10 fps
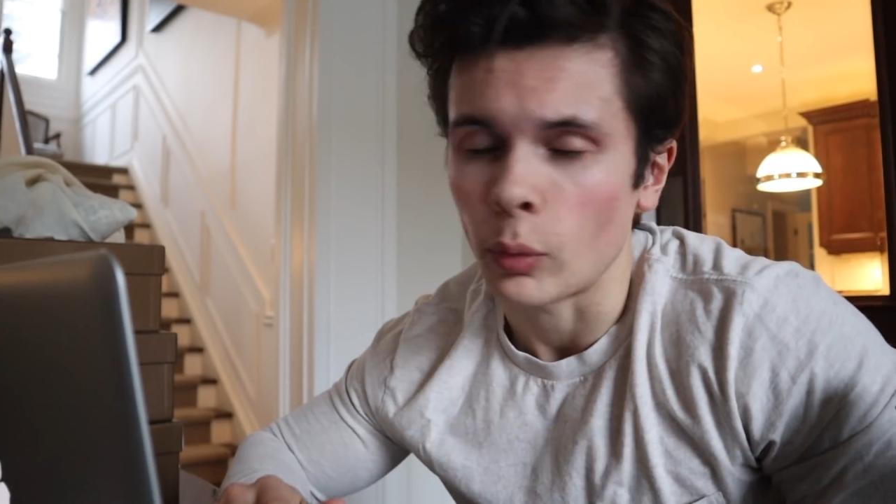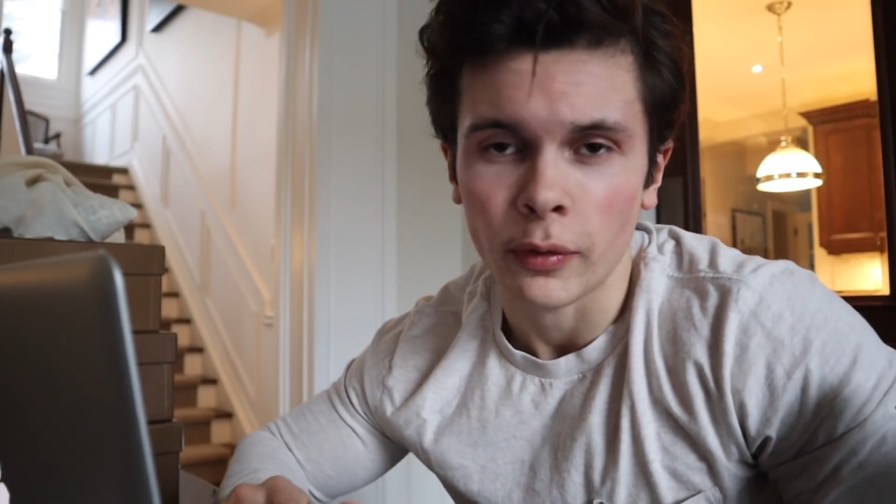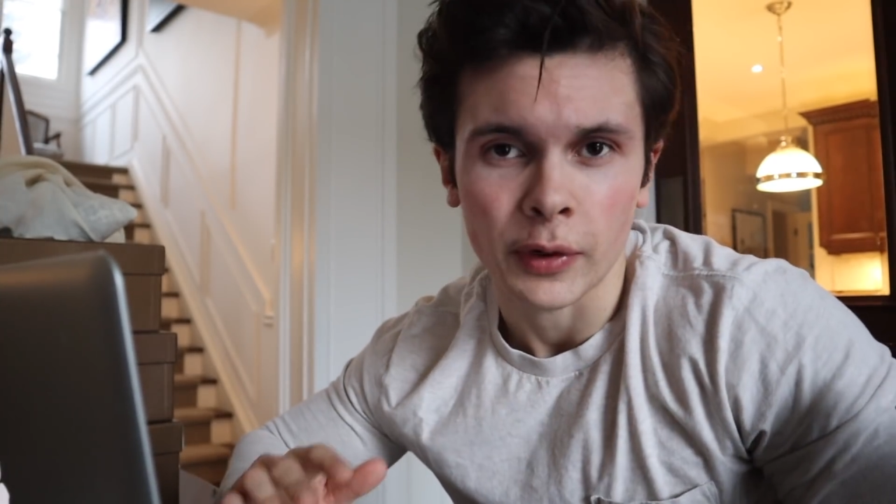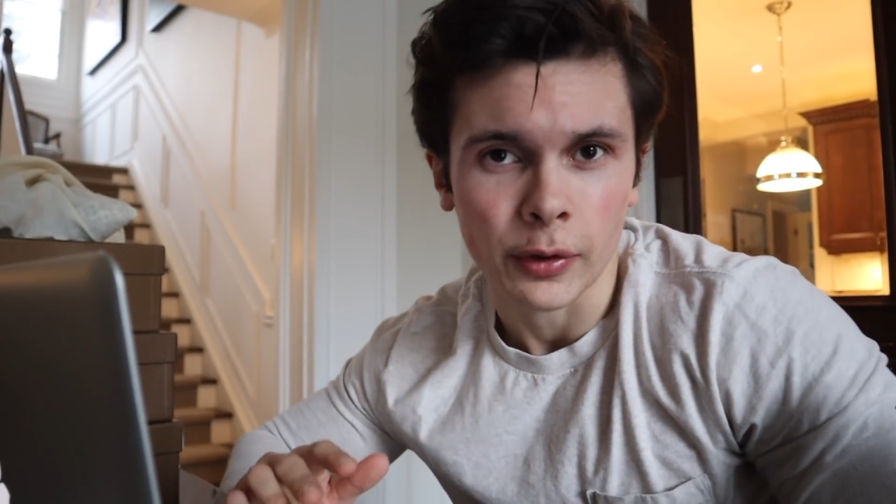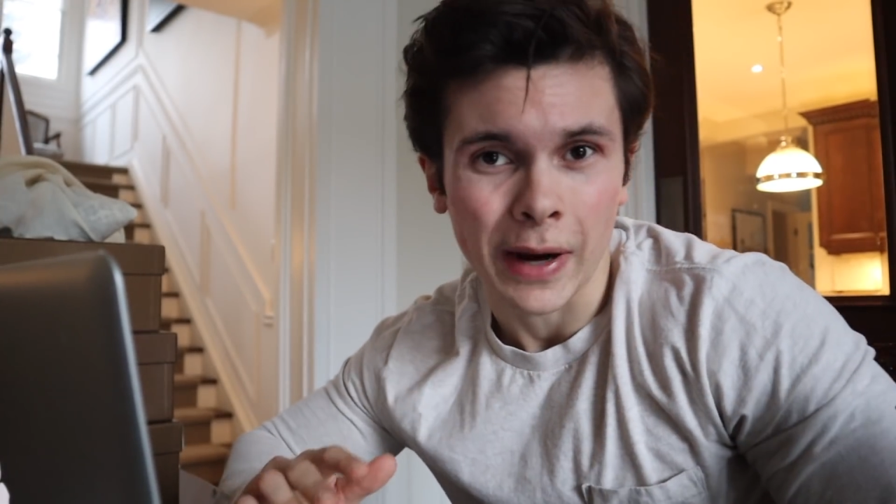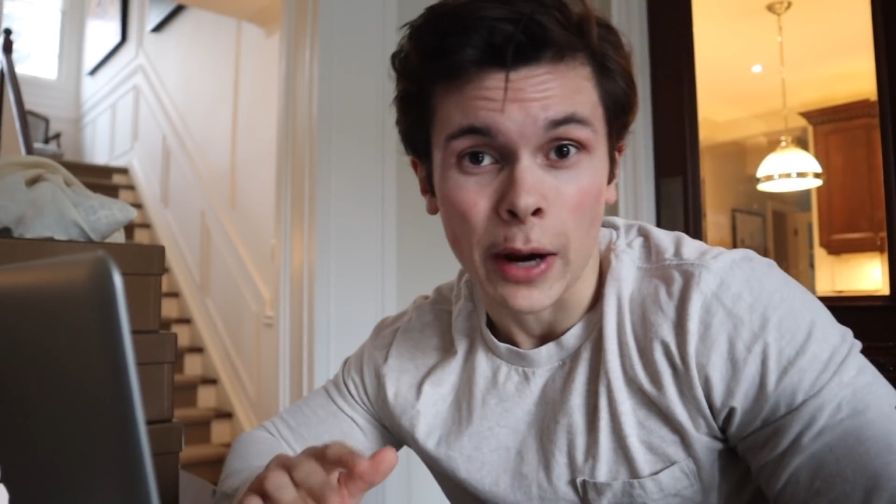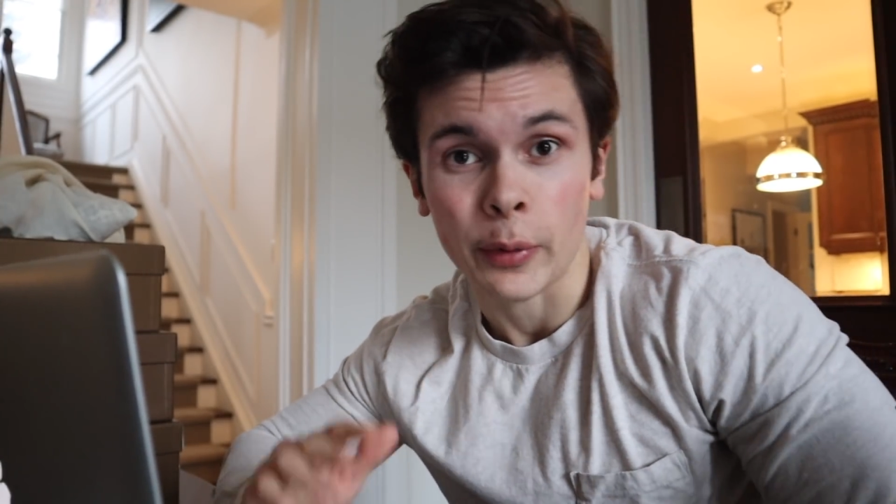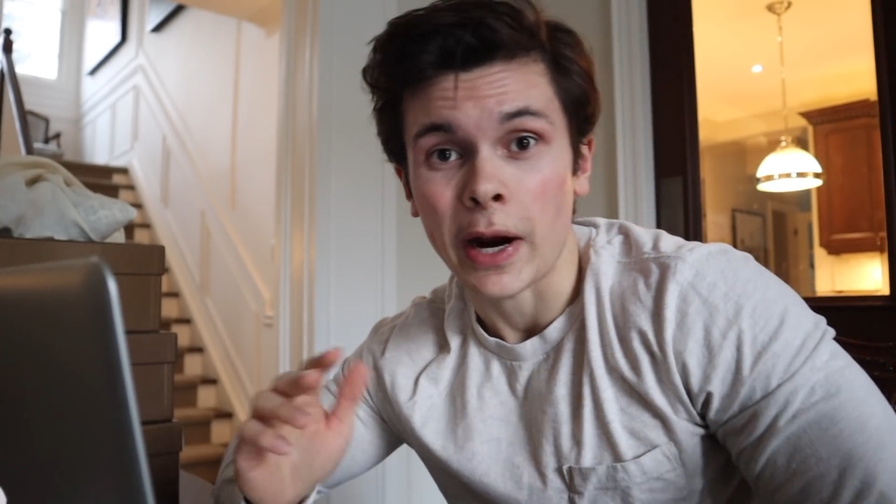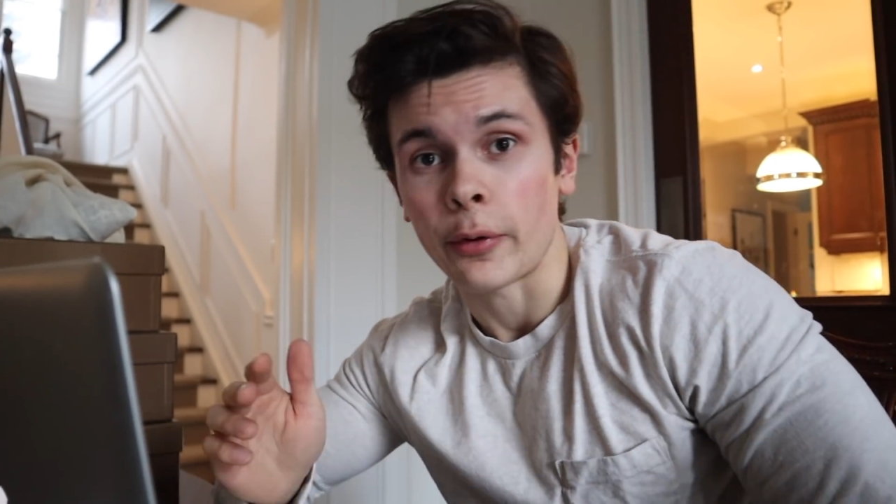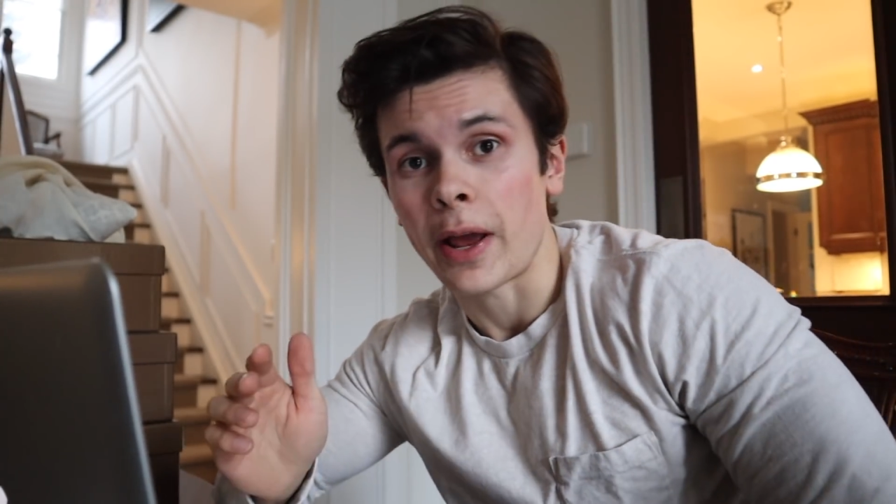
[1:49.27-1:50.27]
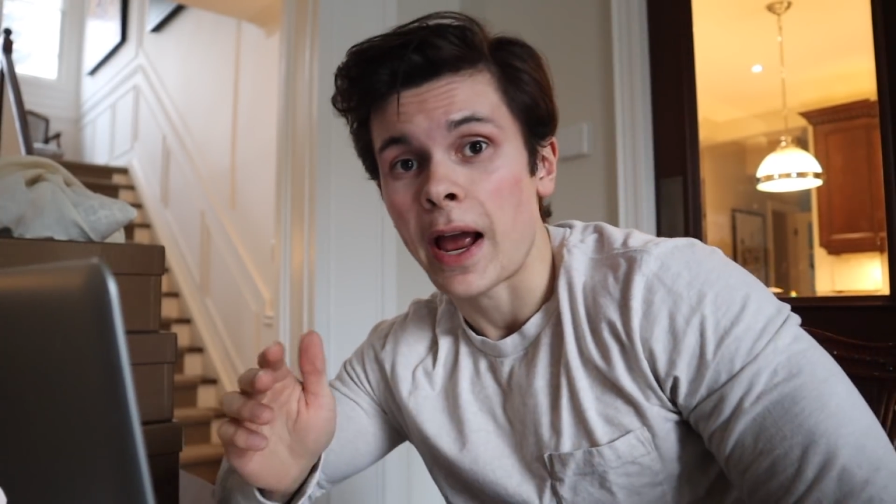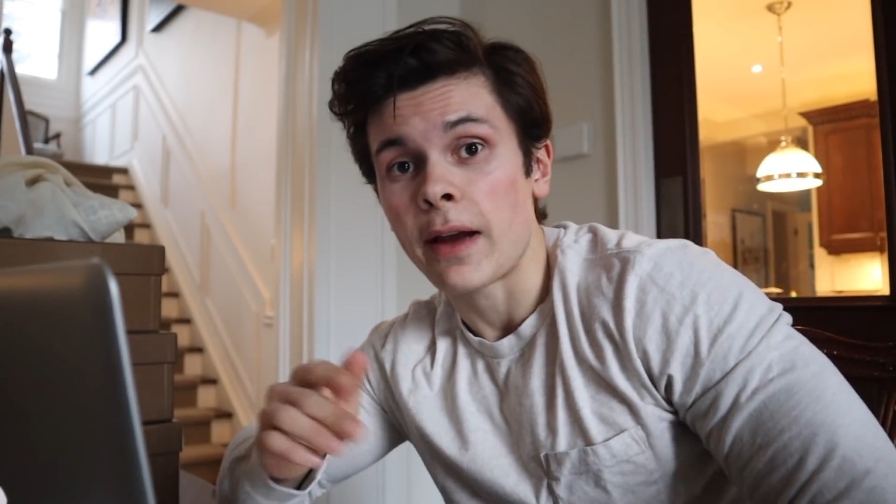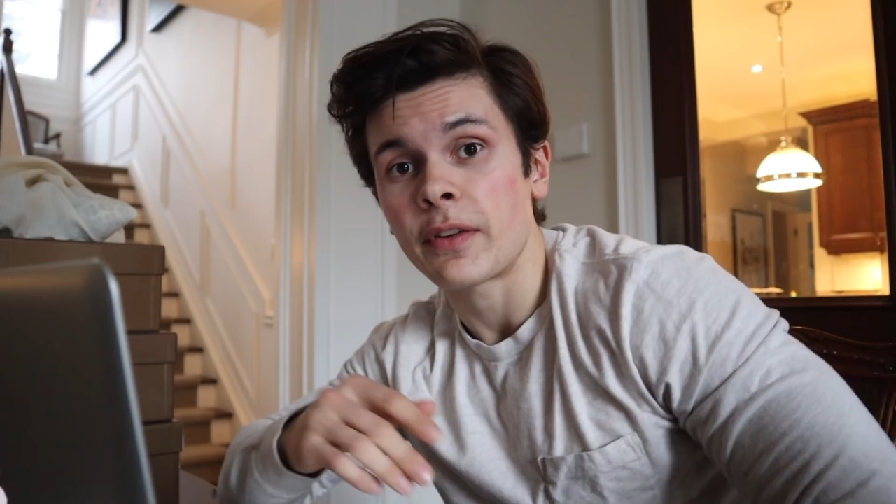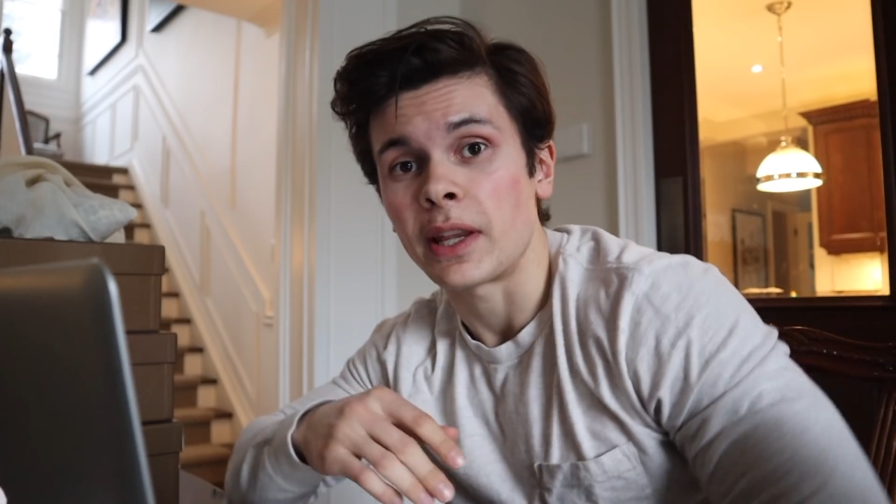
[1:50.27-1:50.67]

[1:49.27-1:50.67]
work for another hour, hour and a half.